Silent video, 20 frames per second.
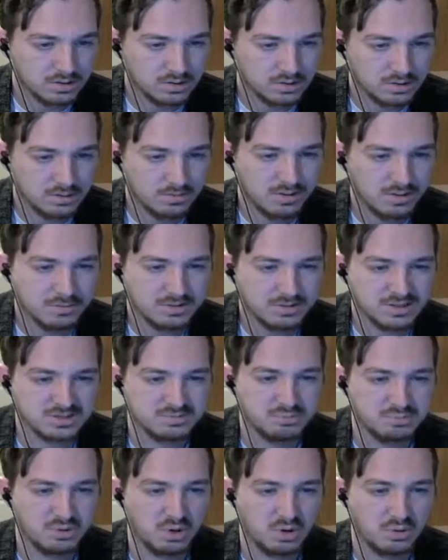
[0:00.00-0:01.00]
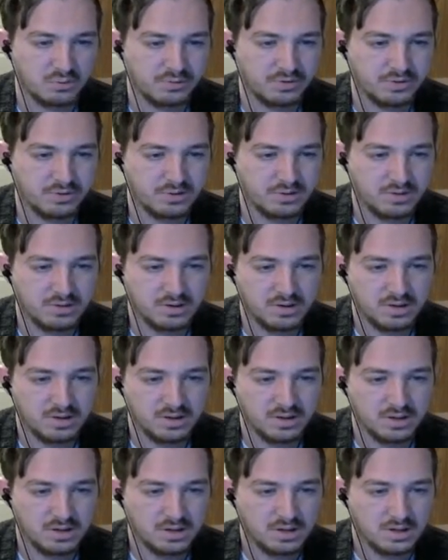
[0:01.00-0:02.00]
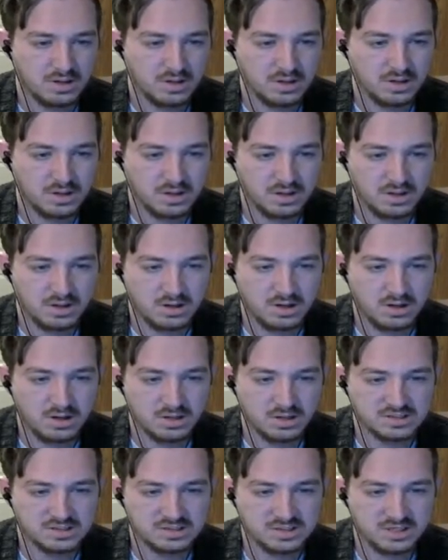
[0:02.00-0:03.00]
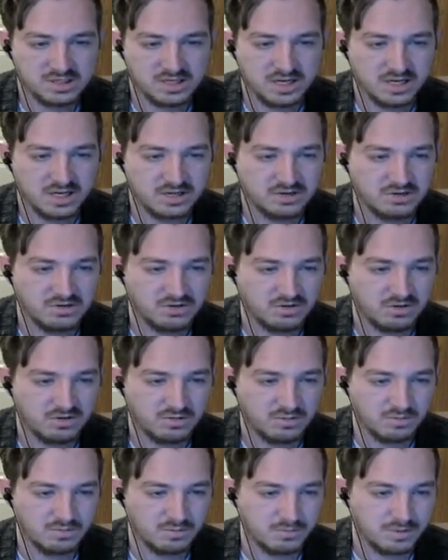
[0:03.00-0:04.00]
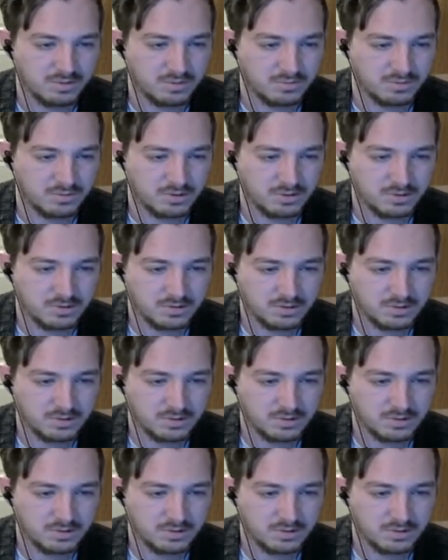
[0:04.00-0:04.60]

Or maybe it's both. Honestly, I don't remember.